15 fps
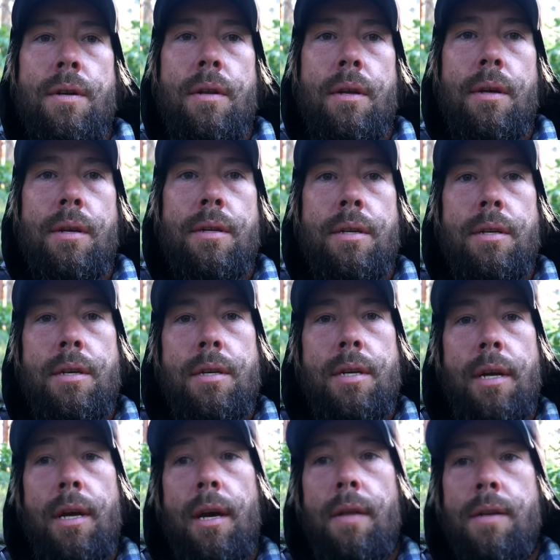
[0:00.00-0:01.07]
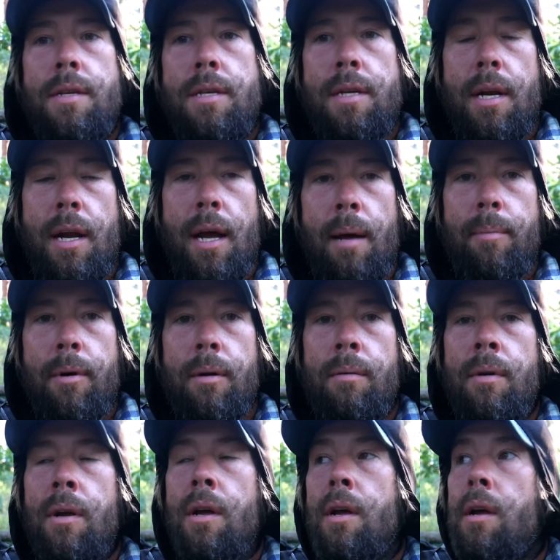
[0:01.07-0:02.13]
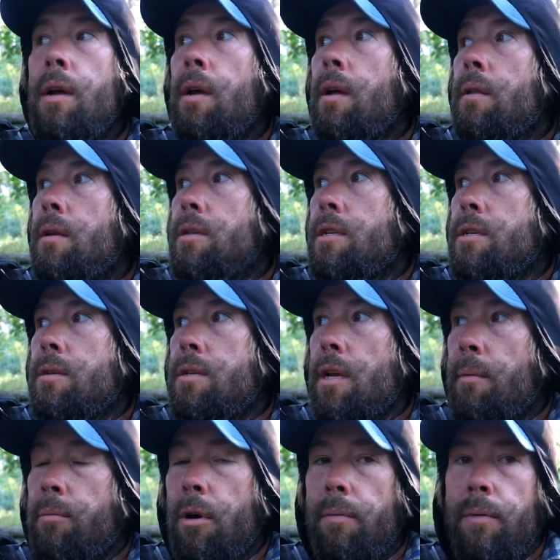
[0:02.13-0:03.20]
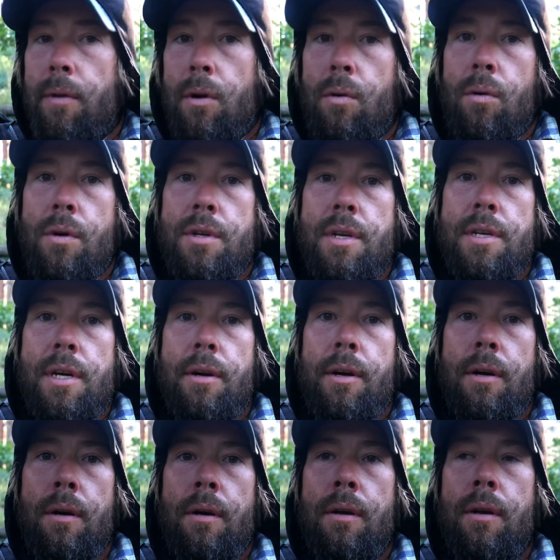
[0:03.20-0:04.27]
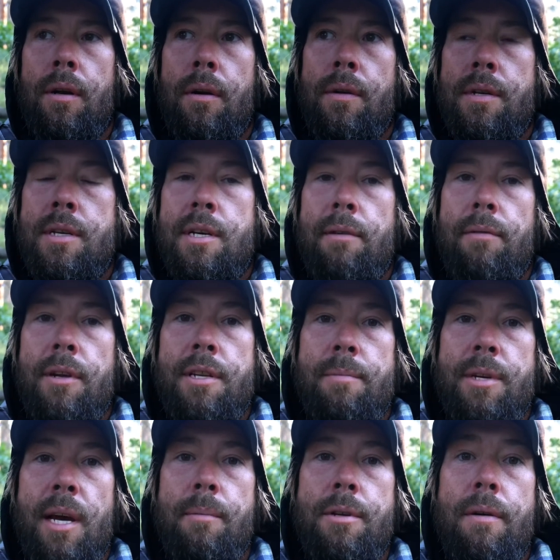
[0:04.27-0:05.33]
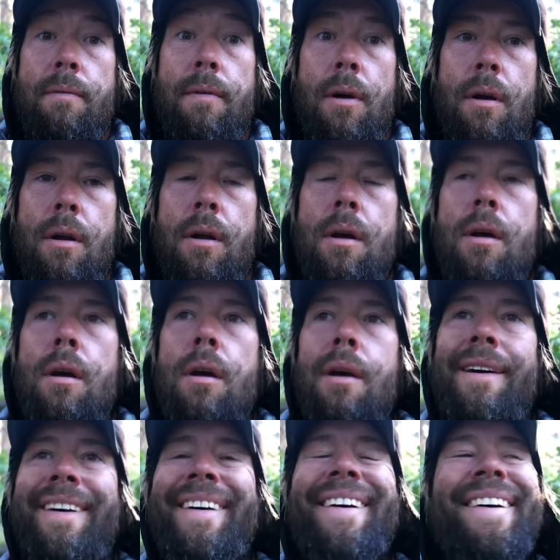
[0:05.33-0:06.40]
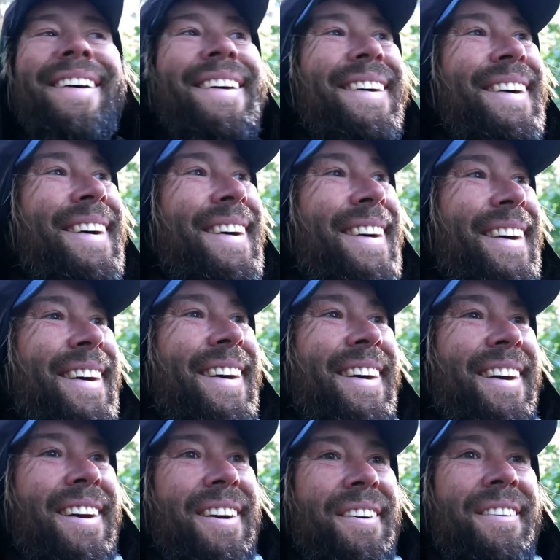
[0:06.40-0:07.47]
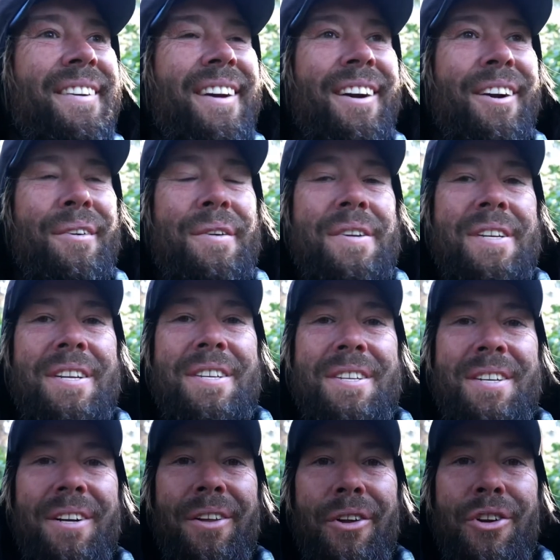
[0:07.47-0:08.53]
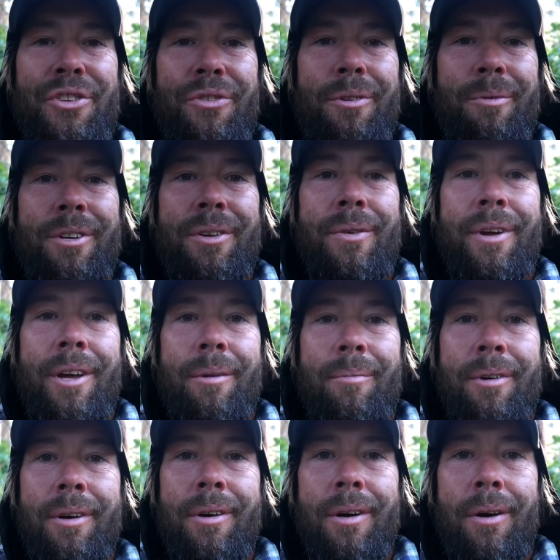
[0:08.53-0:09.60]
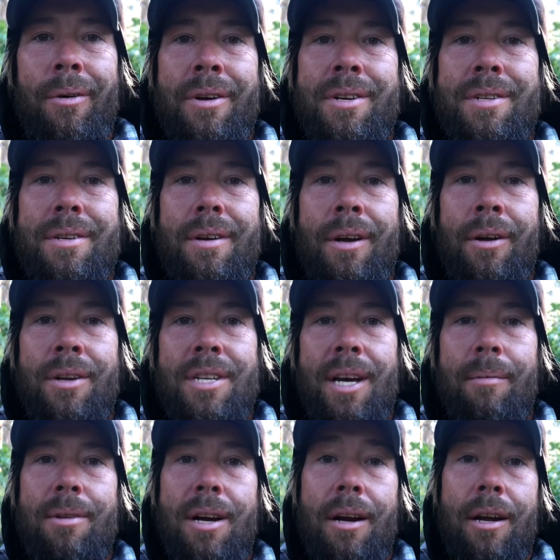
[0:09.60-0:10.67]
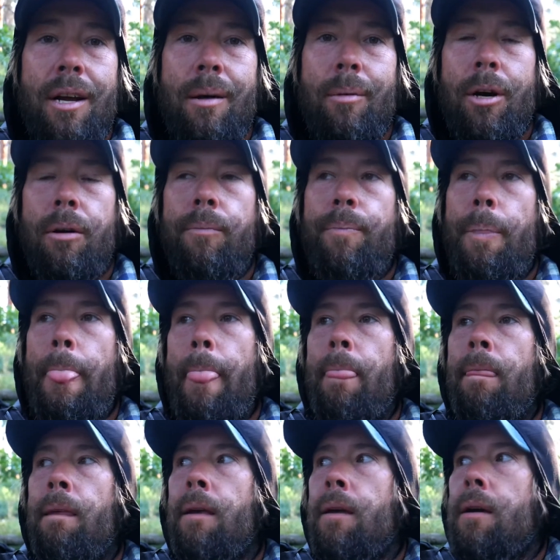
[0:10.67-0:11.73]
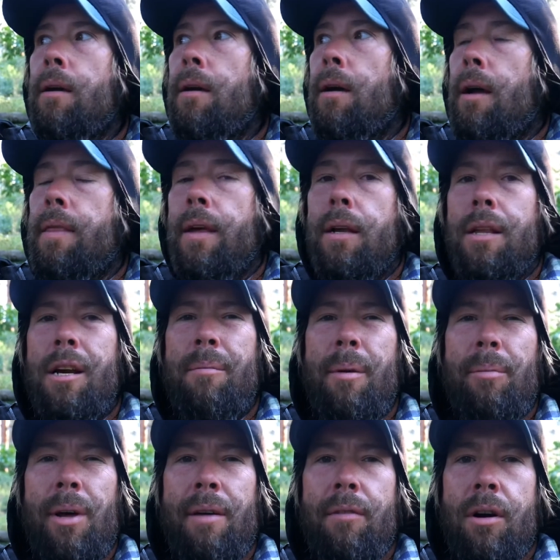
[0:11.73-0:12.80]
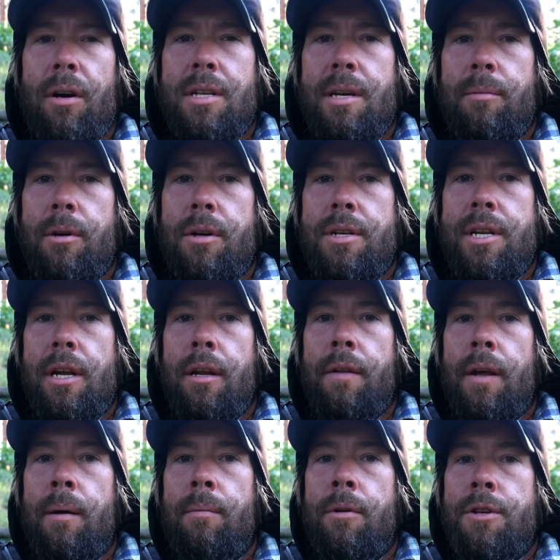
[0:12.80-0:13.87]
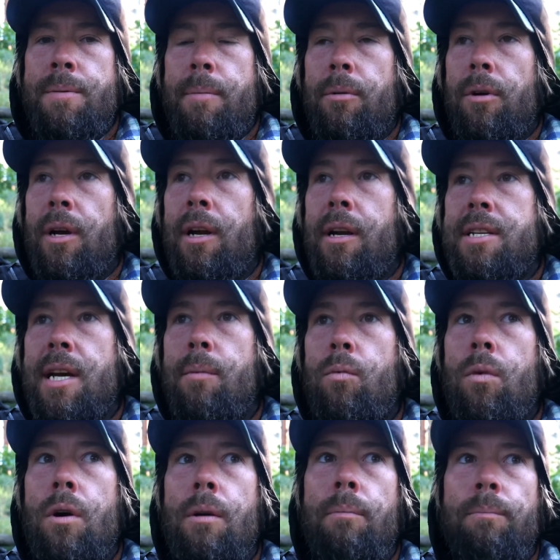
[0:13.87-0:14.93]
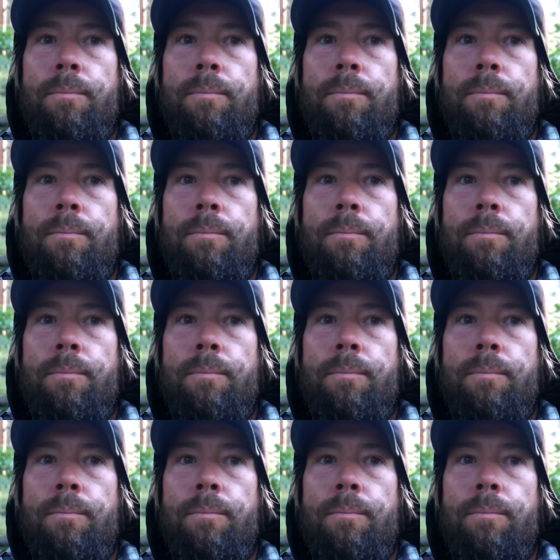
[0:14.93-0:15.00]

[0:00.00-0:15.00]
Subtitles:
things. And it's just like, yeah, this is going to happen. This is just like par for the course that's out here. You know, this is definitely some type 2 fun. You know, not always necessarily enjoyable doing it, but always a good time talking about. I think a lot of people have a hard time understanding that. Most people are kind of type 1.